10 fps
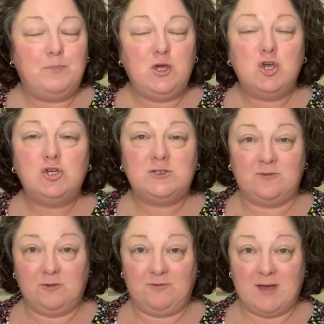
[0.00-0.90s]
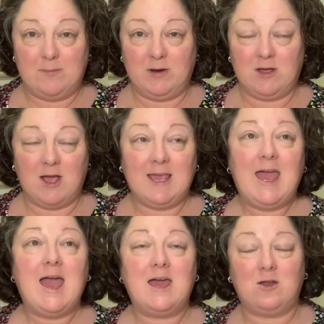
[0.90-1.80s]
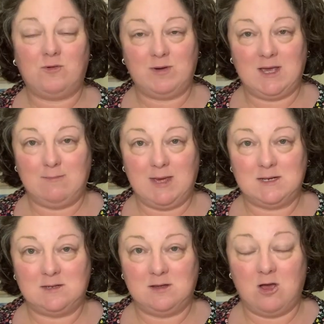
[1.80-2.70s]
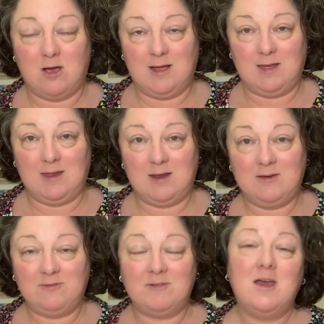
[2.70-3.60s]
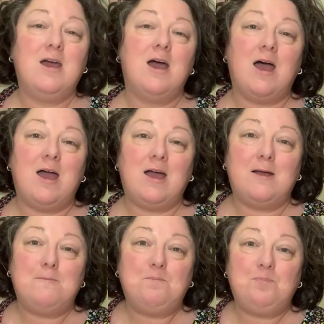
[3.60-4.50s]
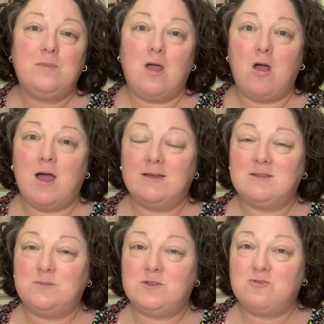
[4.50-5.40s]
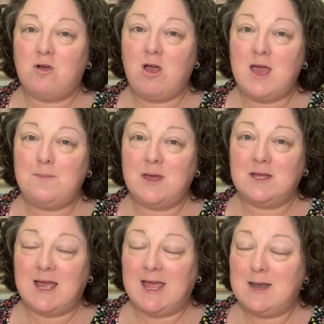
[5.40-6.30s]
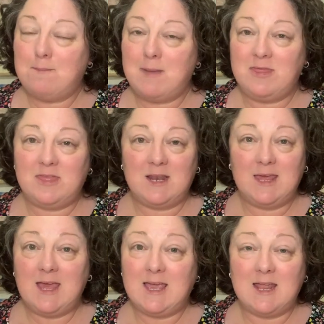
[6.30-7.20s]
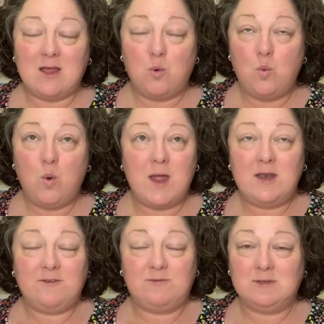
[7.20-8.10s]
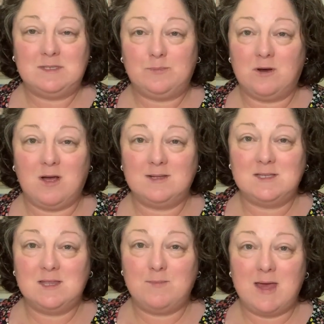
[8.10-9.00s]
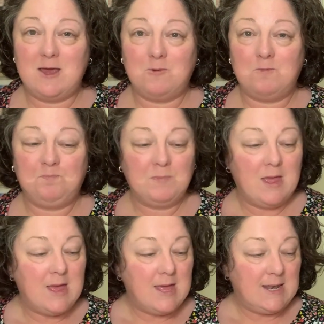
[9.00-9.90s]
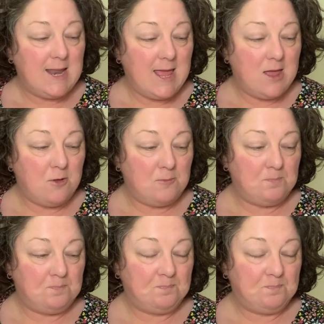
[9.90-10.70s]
Beautiful fabric. I cannot recommend highly enough. I subscribe and monthly get a wonderful surprise in the mail. Now,